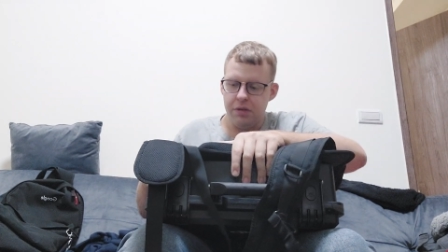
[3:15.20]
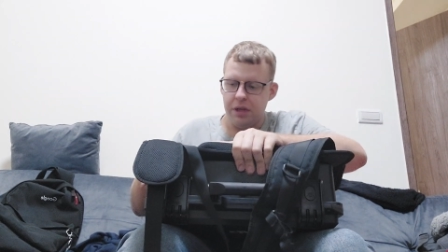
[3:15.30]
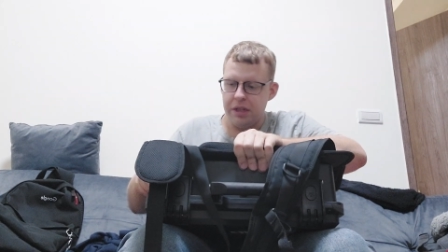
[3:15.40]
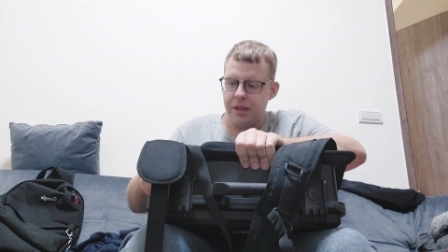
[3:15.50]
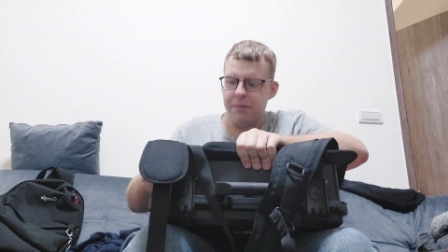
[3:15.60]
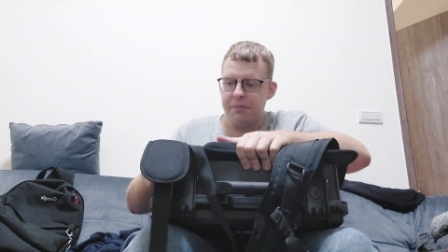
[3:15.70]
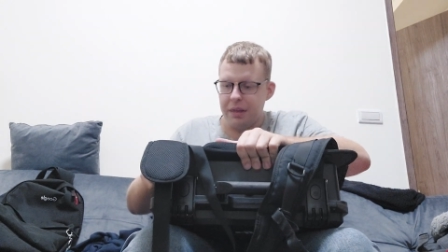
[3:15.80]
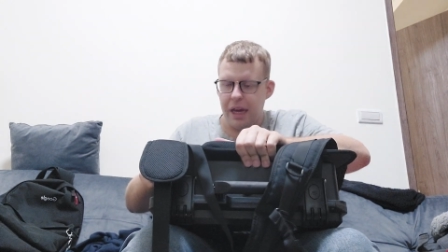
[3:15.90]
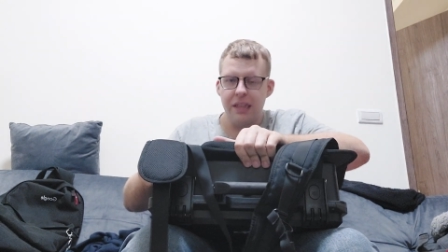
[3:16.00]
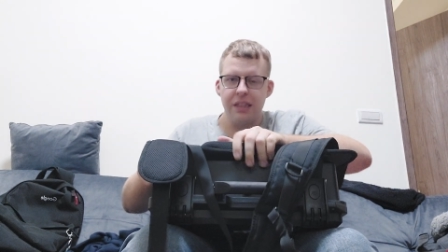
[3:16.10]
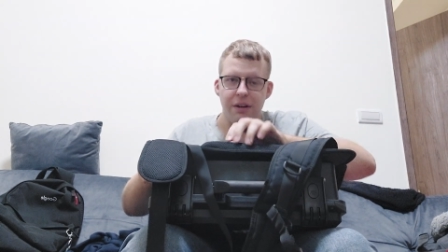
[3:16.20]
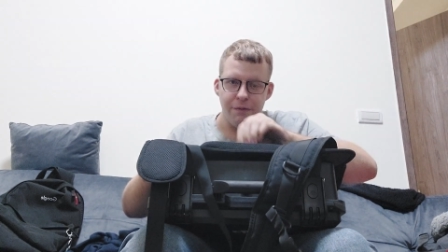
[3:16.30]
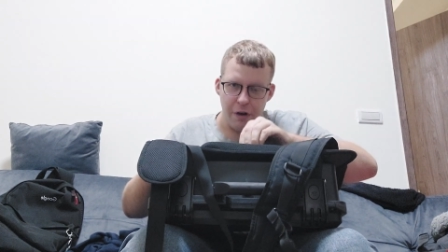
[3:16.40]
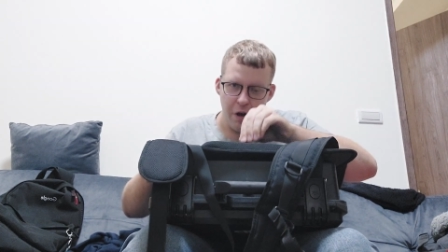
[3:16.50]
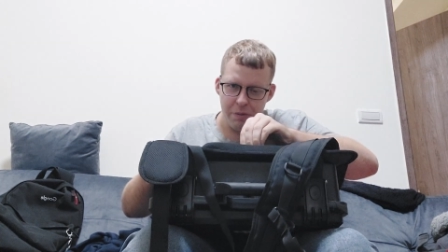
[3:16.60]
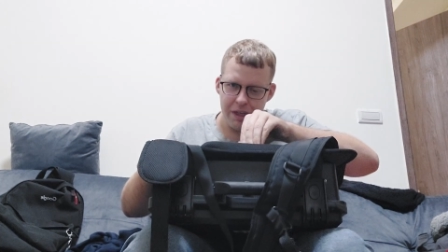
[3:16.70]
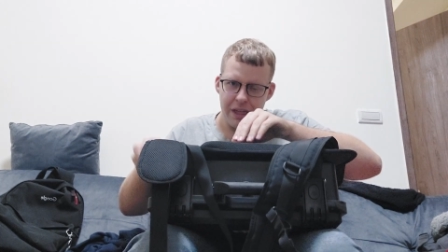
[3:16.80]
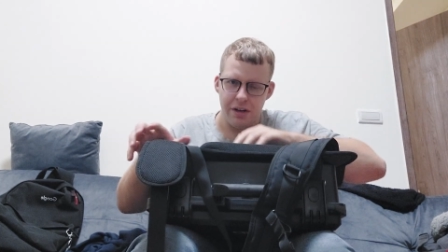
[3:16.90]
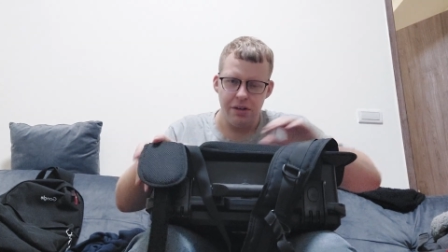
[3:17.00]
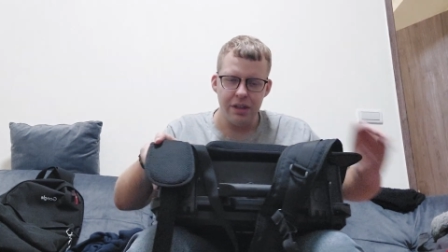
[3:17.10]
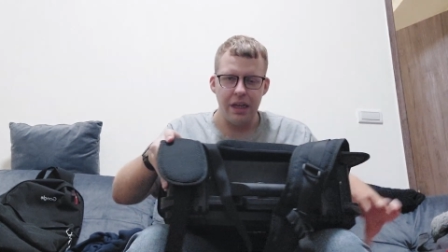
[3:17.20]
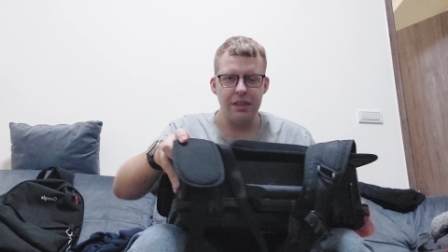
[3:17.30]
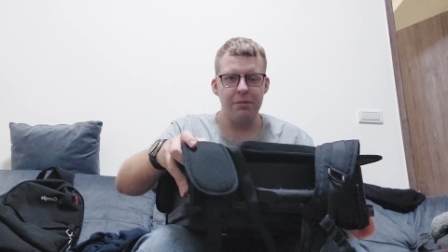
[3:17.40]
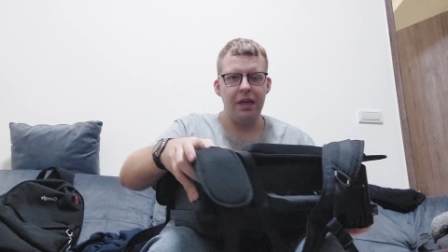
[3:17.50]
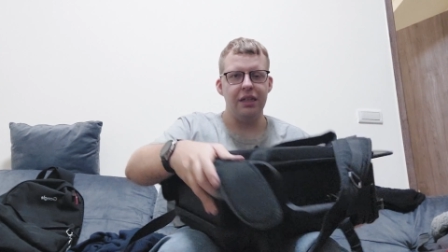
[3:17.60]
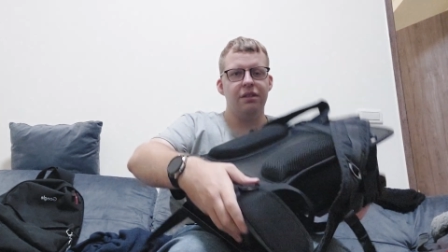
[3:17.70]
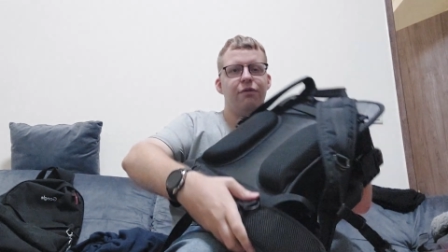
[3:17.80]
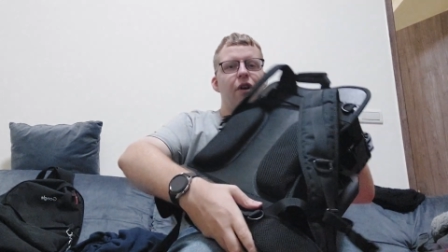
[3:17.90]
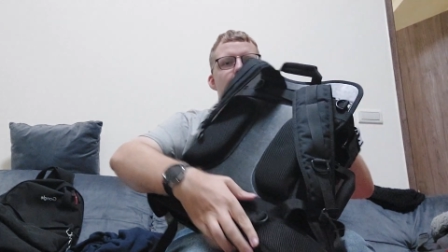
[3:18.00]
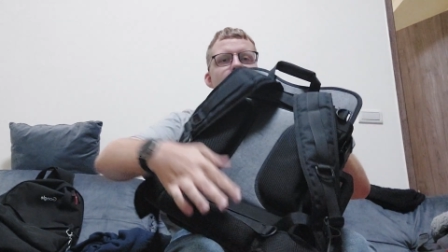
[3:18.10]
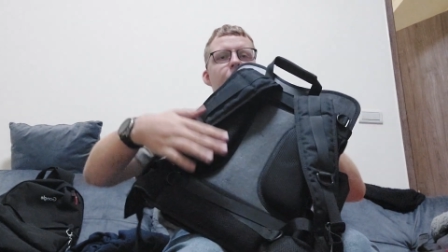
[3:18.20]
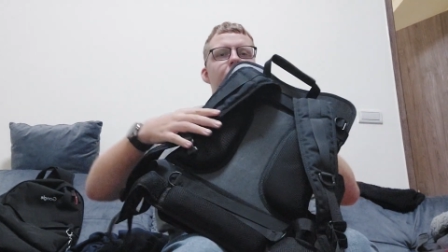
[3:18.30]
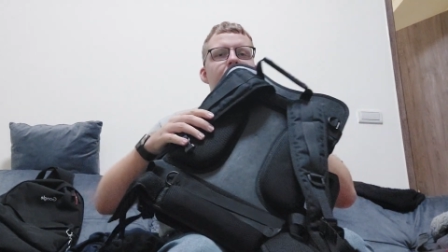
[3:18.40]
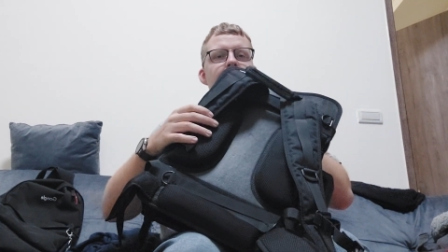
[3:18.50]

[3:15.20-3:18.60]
You get some nice little foam here. Got some nice foam.